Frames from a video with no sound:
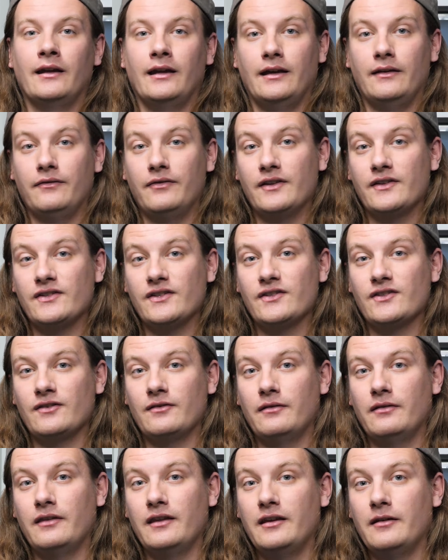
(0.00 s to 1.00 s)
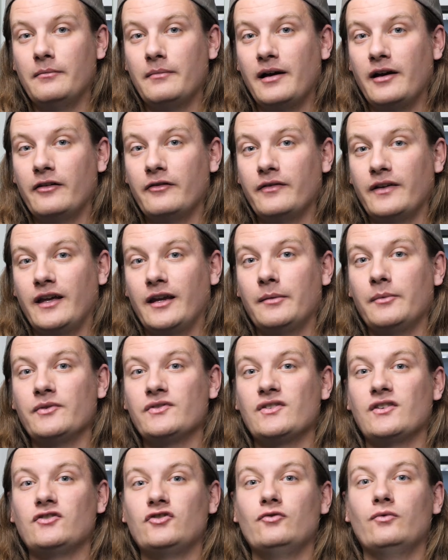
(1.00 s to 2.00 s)
if this is the amount of
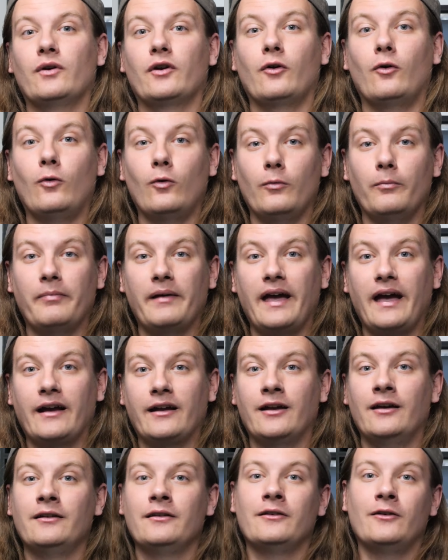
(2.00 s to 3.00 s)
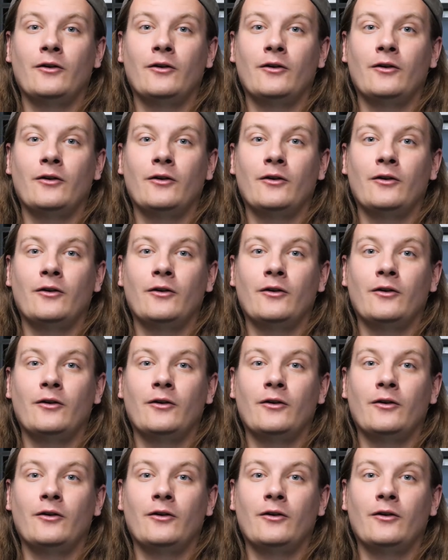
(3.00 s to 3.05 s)
animals that you want to hold back,